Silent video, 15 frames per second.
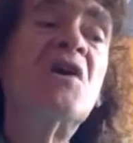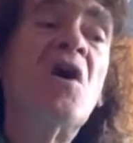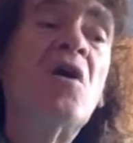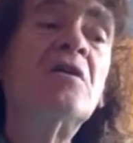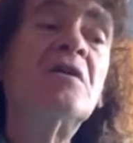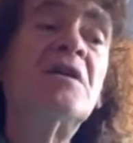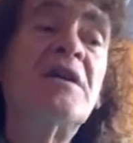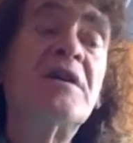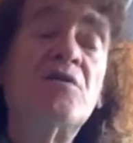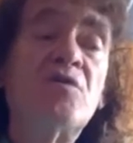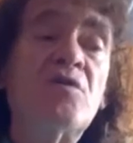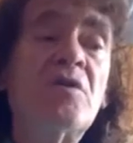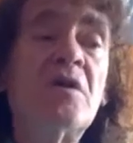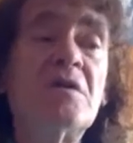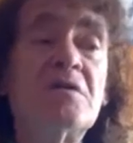only
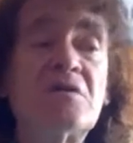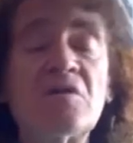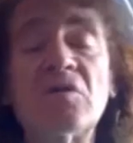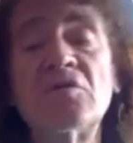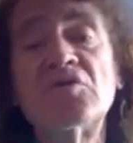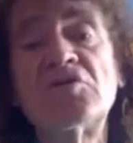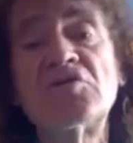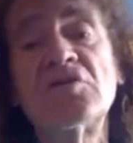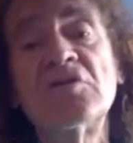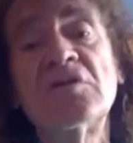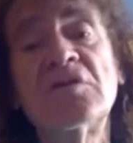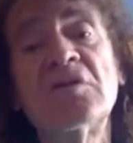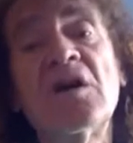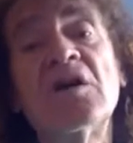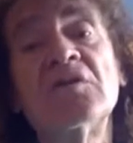real
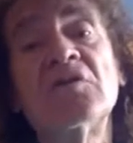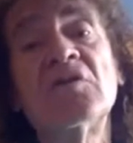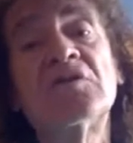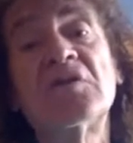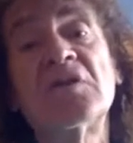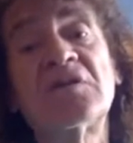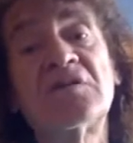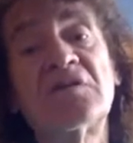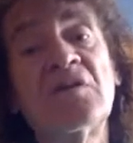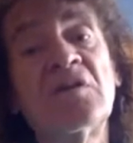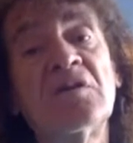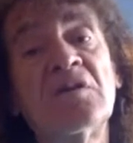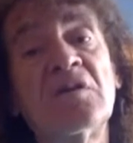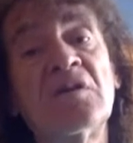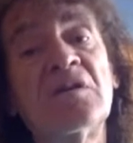solution are not
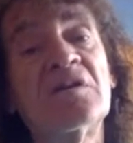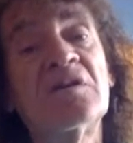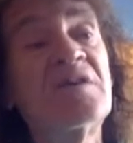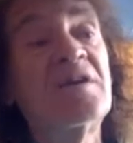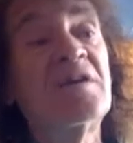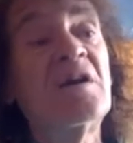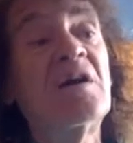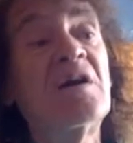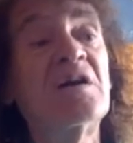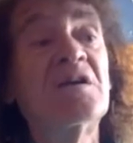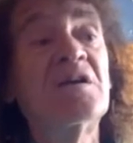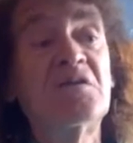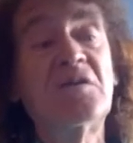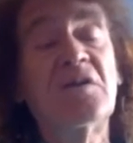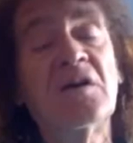external, they are
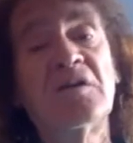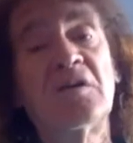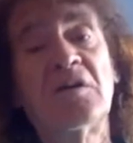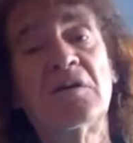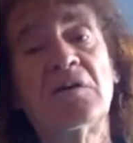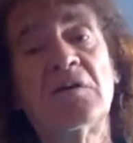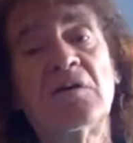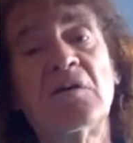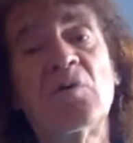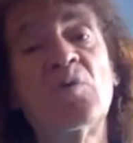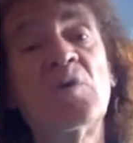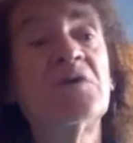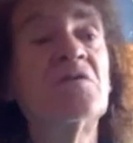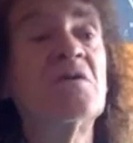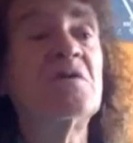internal.
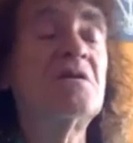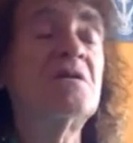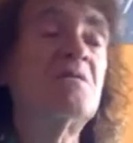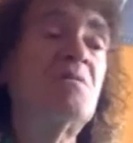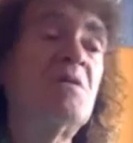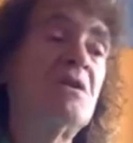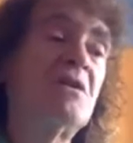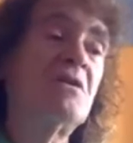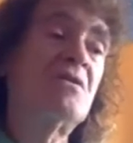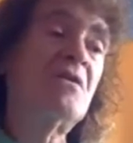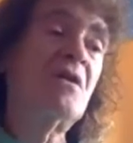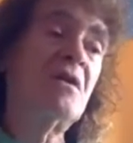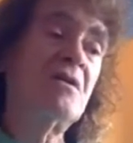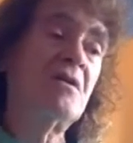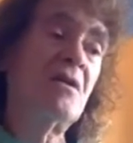What does it mean
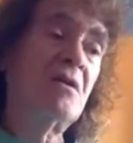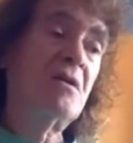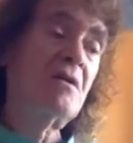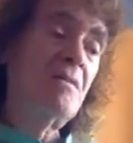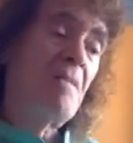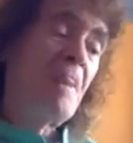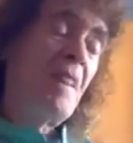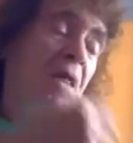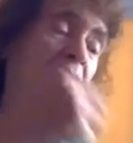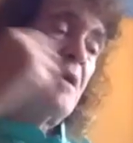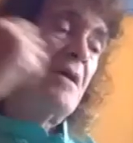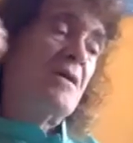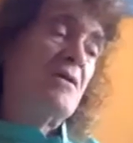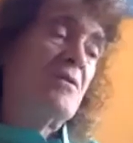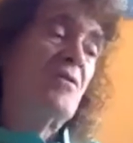internal?
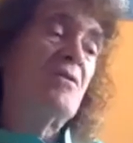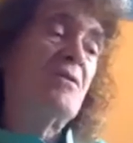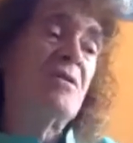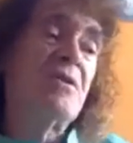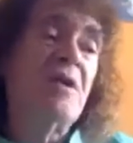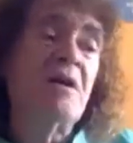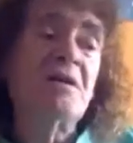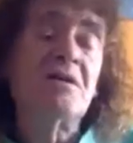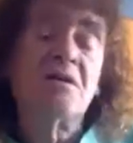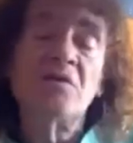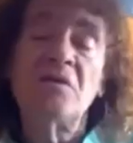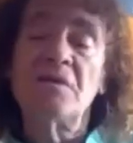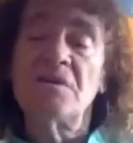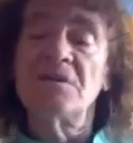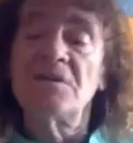You know, the
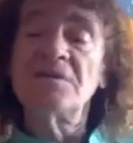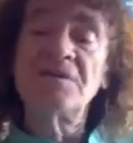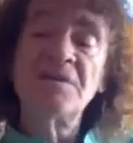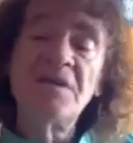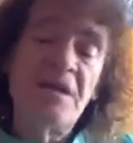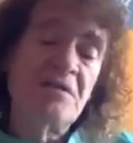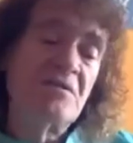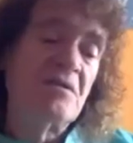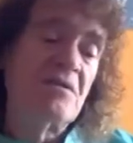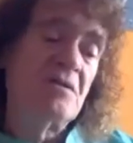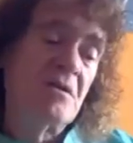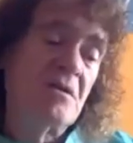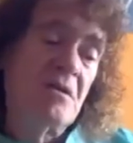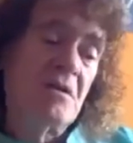idea is that